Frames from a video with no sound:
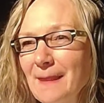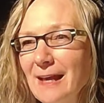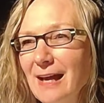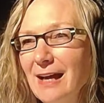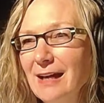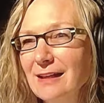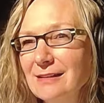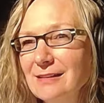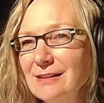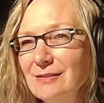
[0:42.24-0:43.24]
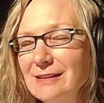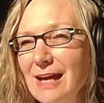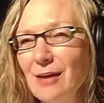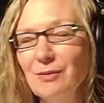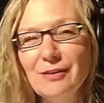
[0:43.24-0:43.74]
and
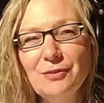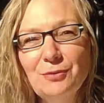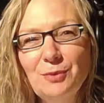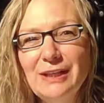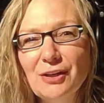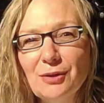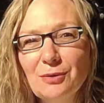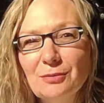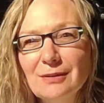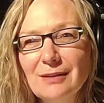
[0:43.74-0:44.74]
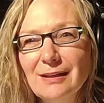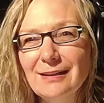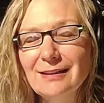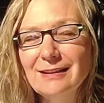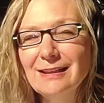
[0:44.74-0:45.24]
down at the Rideau
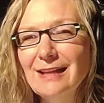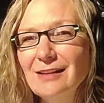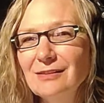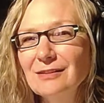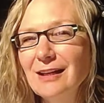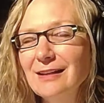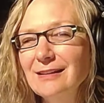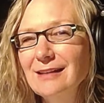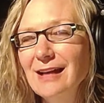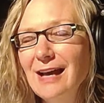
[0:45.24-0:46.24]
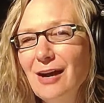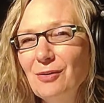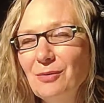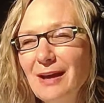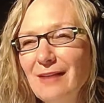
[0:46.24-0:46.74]
Canal, and
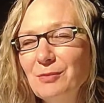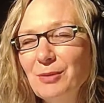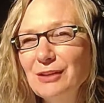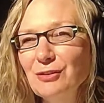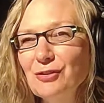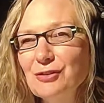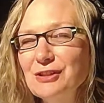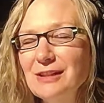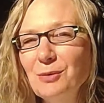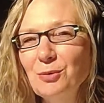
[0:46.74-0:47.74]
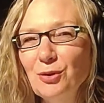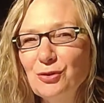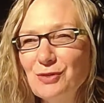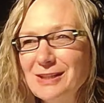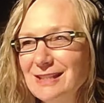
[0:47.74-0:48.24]
how everybody looked, they were all
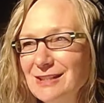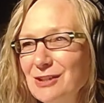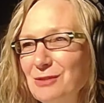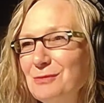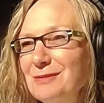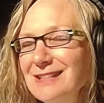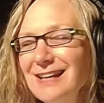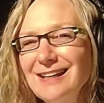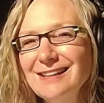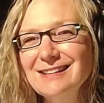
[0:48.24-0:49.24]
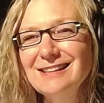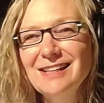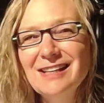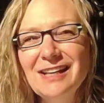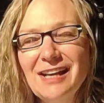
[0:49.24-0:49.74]
dressed in suits and
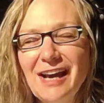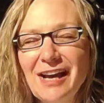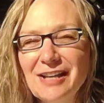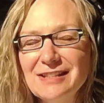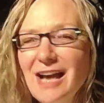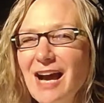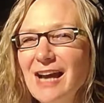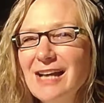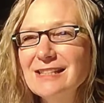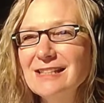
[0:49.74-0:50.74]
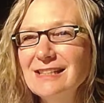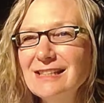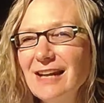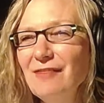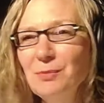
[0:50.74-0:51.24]
ties, and he
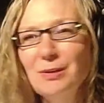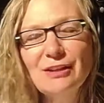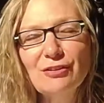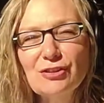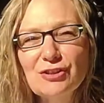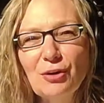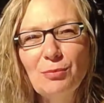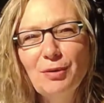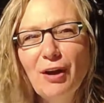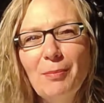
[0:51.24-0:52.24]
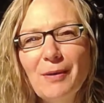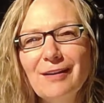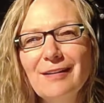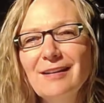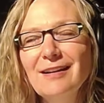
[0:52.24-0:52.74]
said everybody looked so
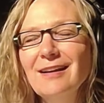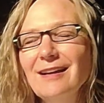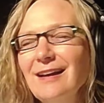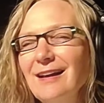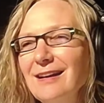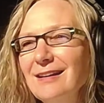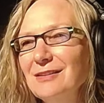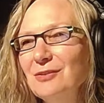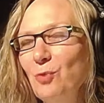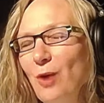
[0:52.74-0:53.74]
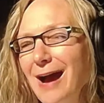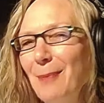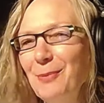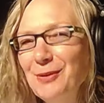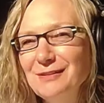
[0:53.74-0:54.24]
proper. And what
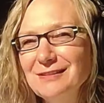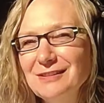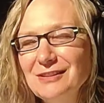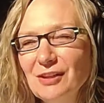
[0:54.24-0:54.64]
happened,